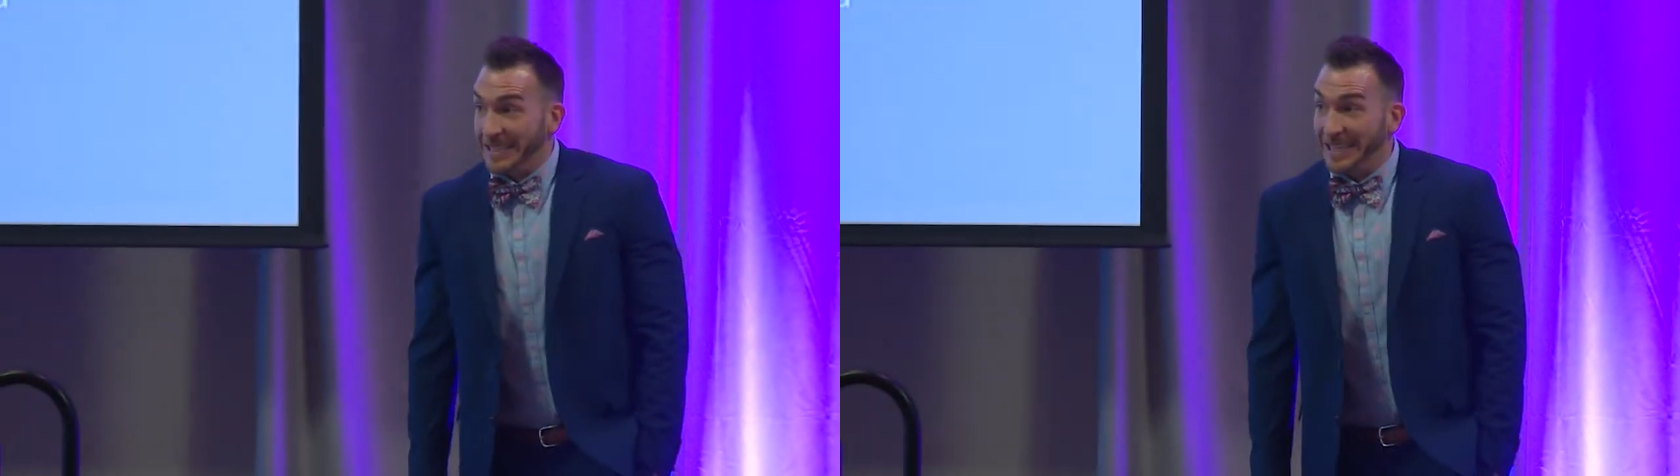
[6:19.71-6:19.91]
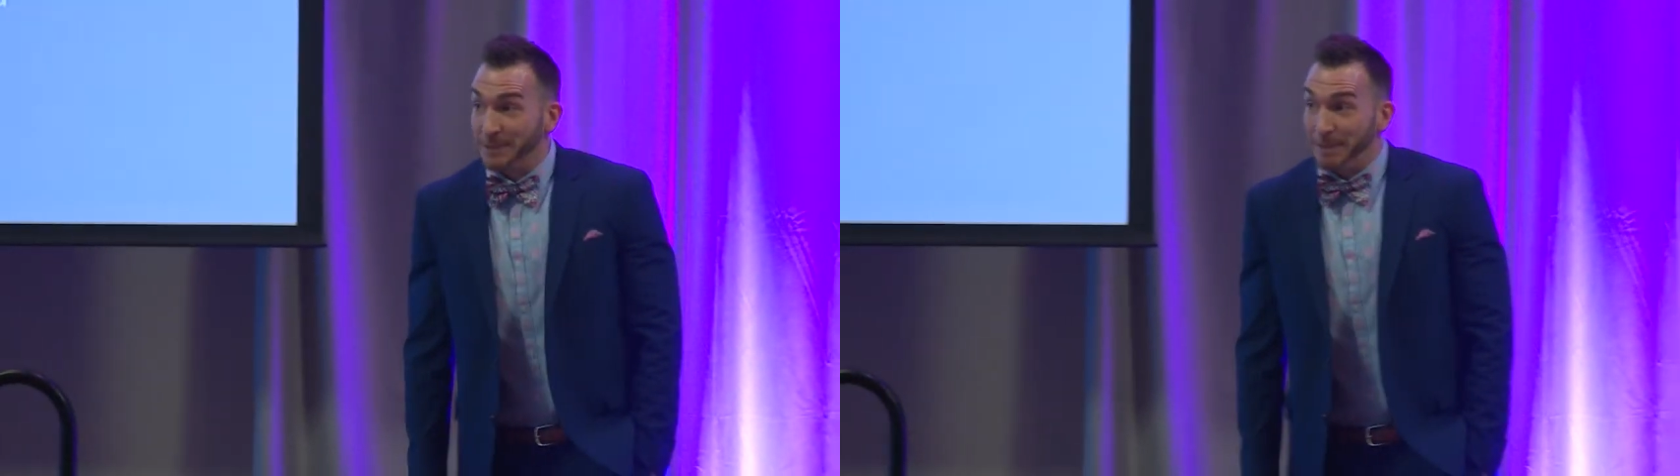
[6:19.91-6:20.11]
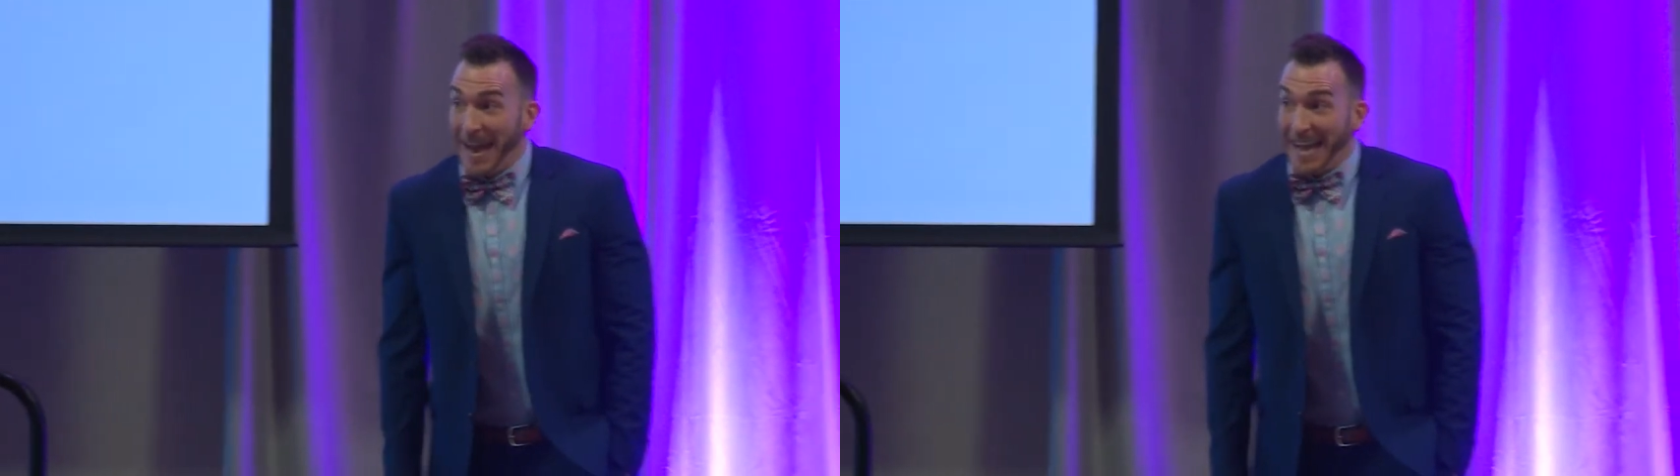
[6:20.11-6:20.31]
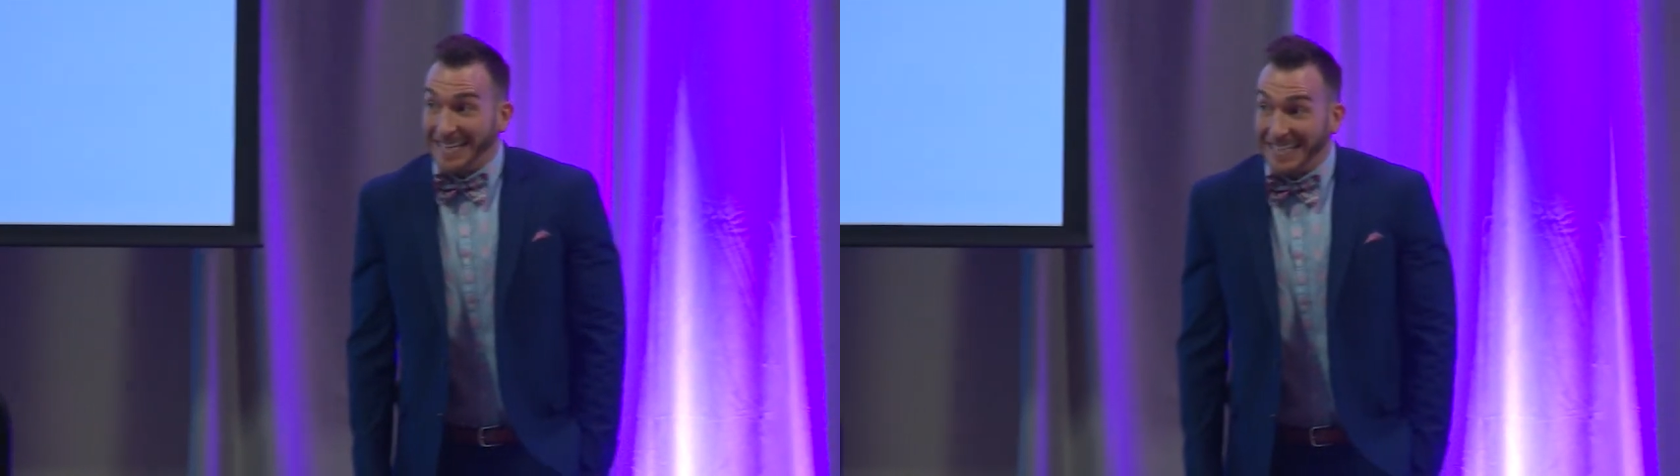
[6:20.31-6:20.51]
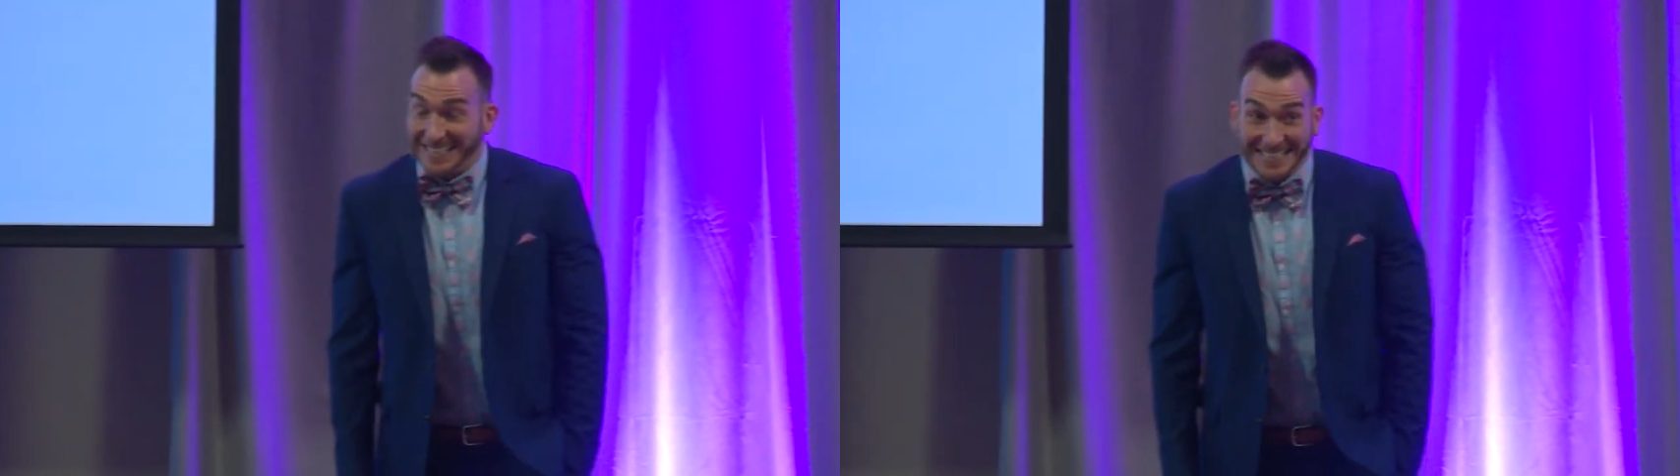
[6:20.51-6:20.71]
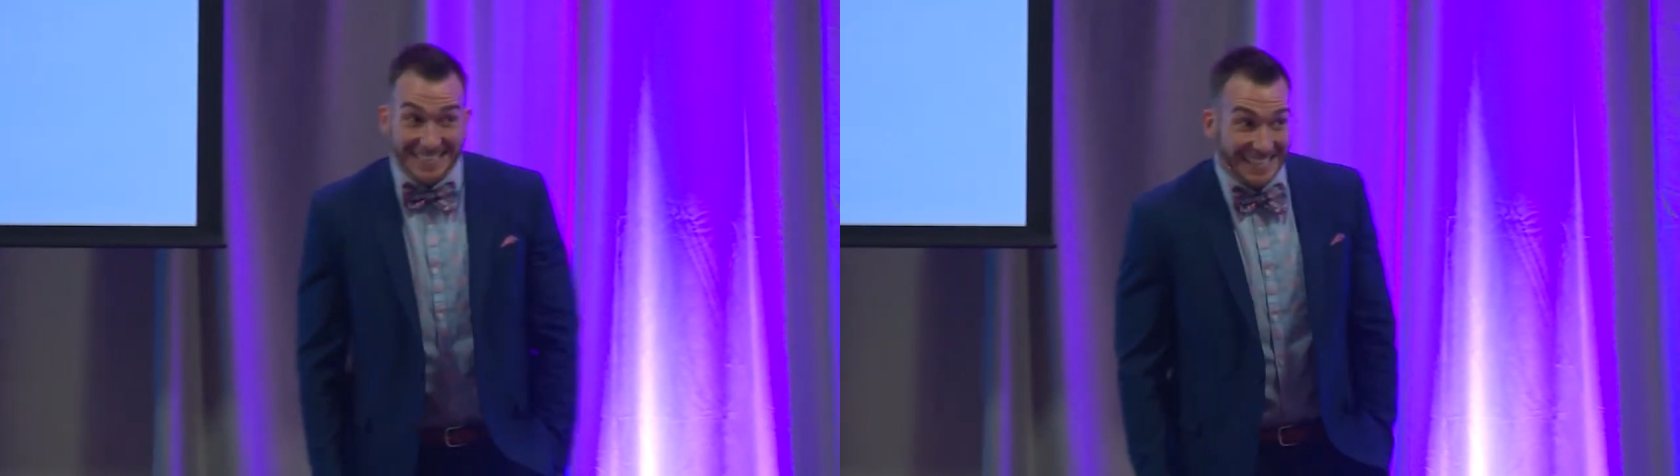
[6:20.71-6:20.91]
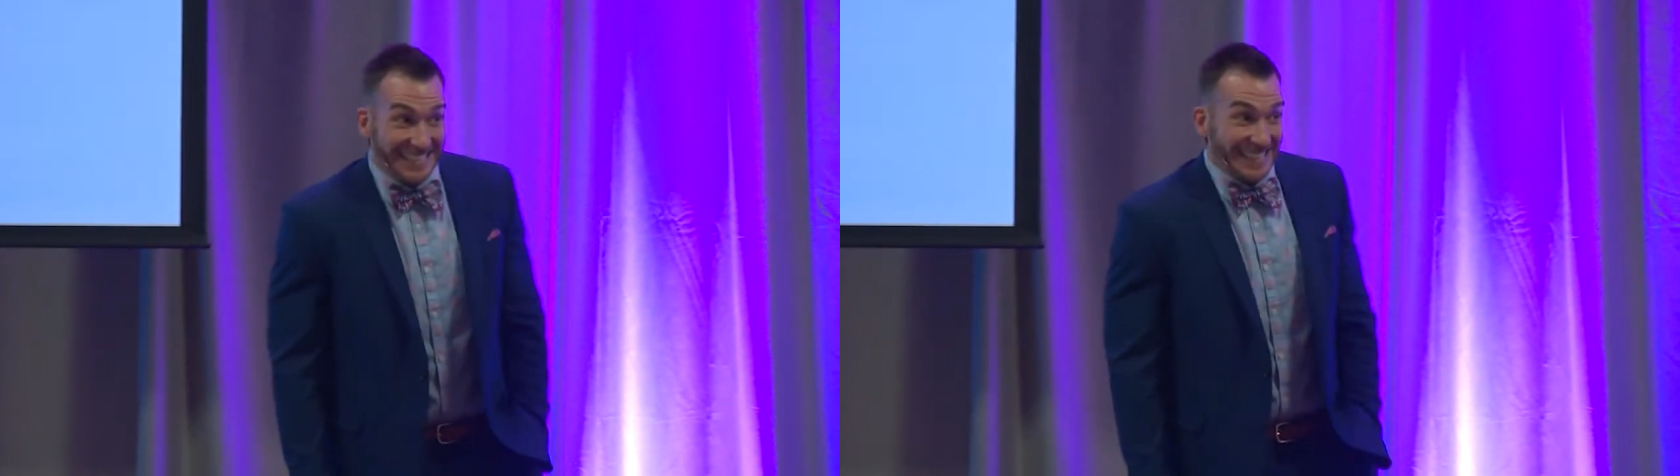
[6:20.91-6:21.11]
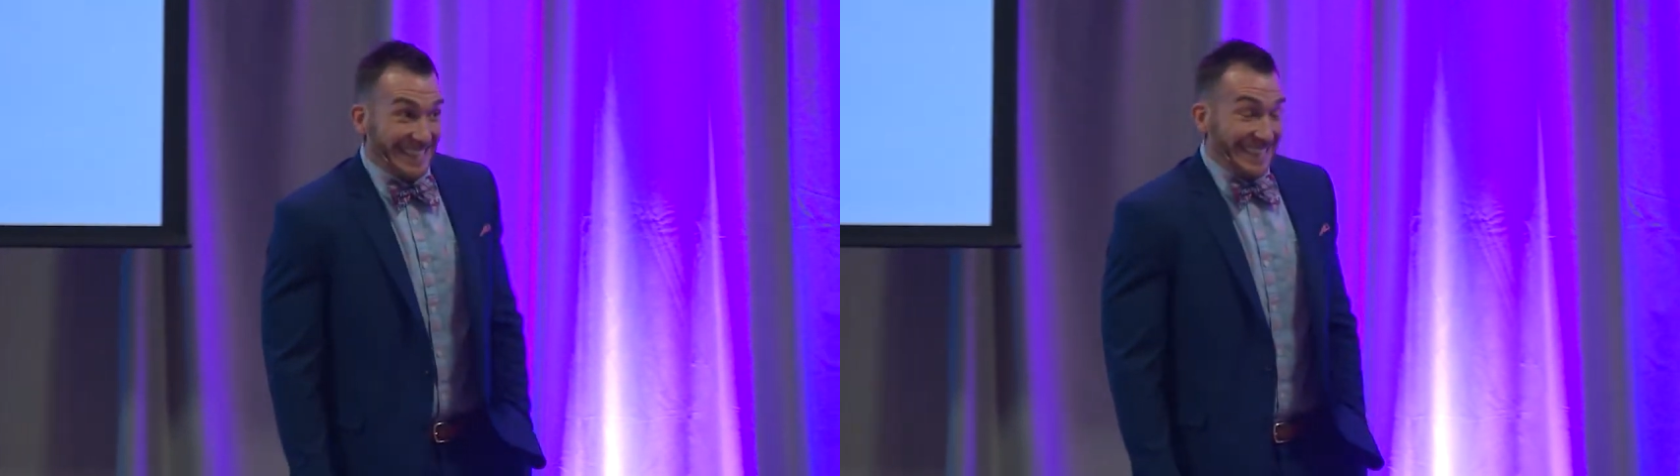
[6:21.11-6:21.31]
It's back.
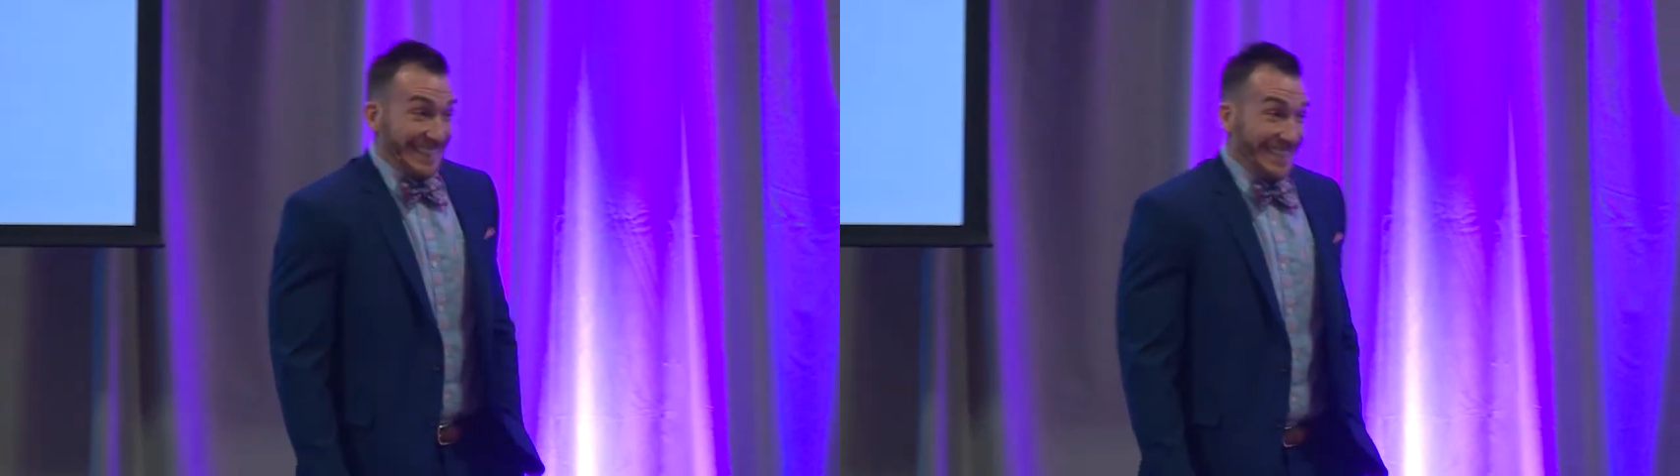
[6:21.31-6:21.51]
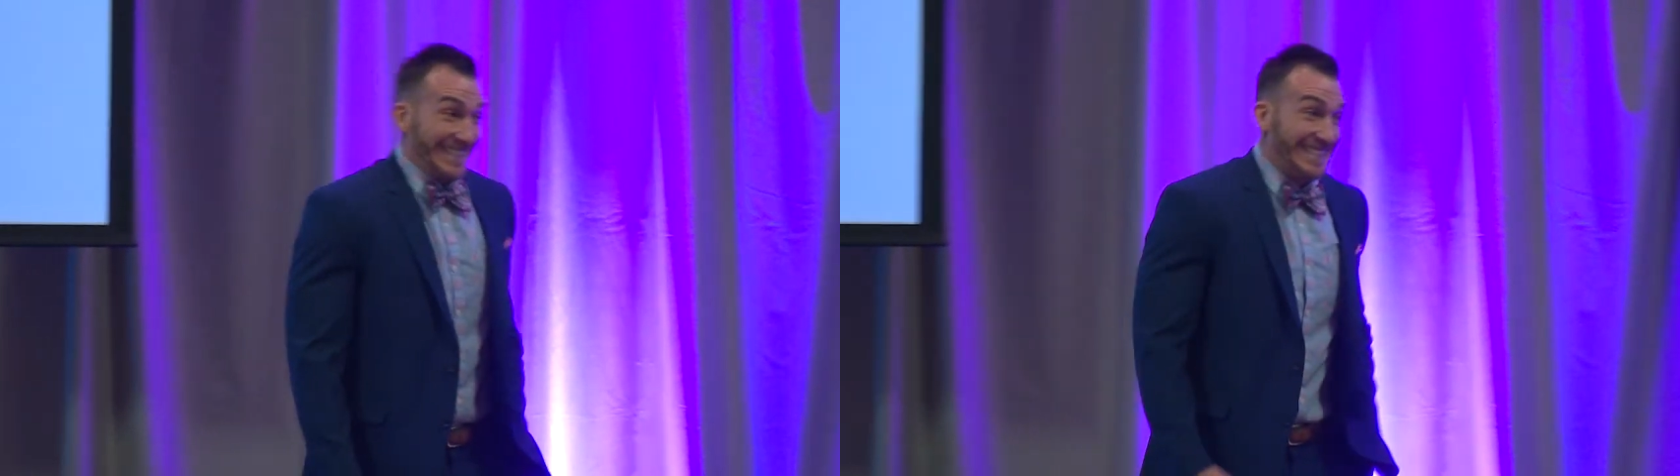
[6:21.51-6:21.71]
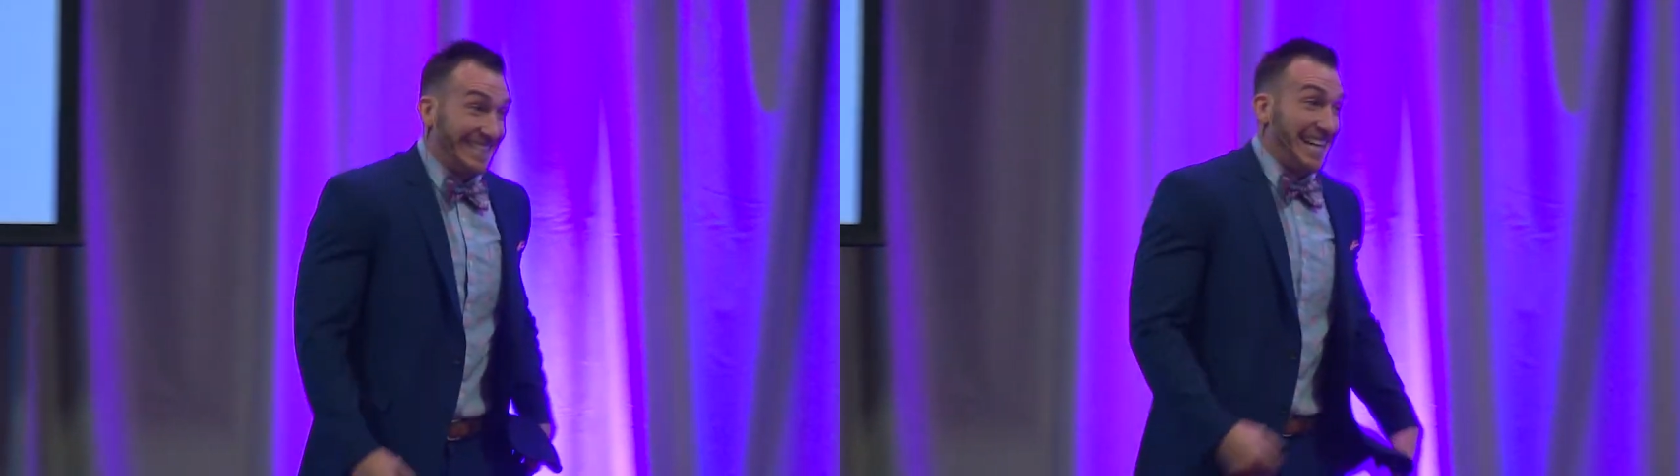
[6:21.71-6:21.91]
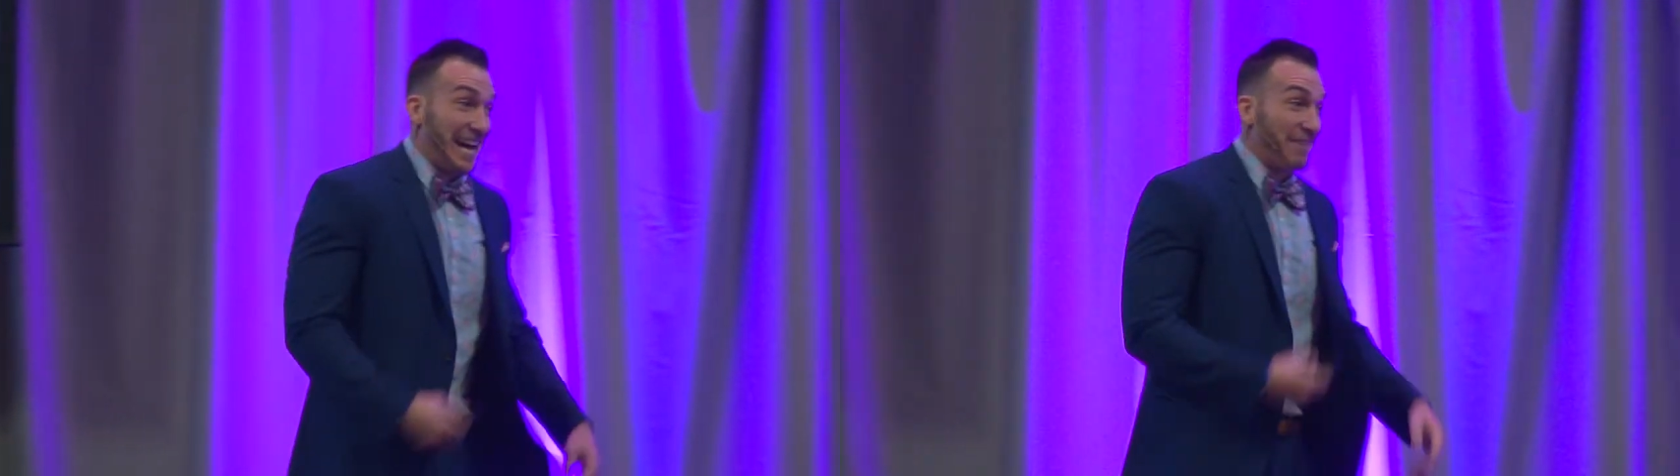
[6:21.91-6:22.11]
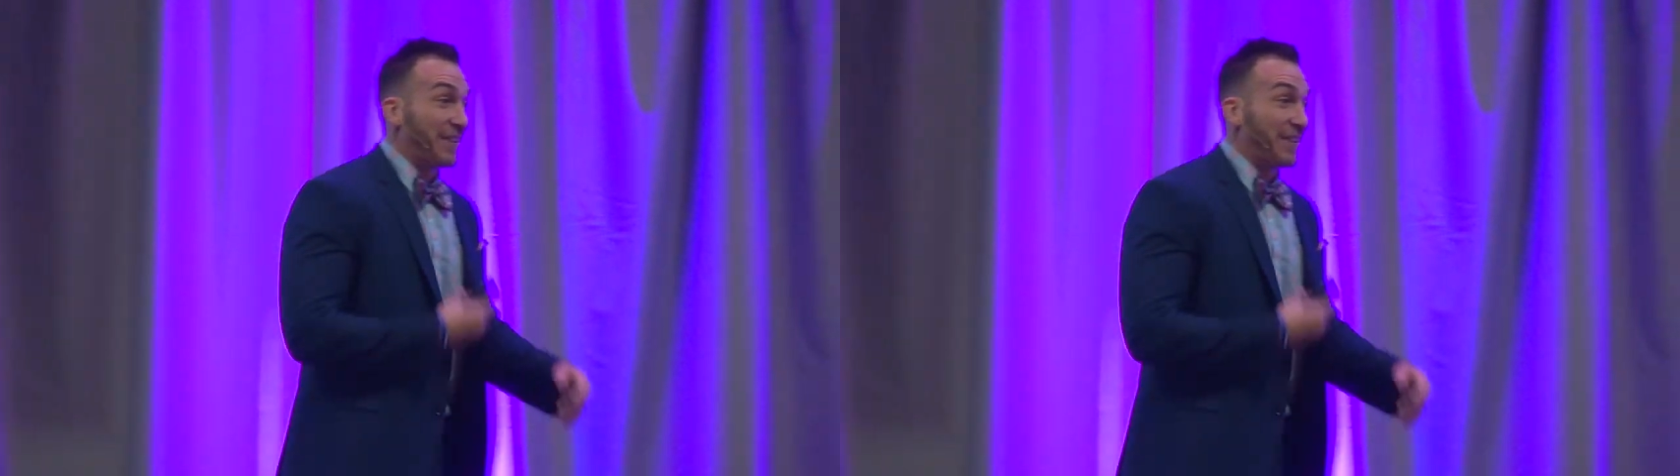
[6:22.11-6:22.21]
I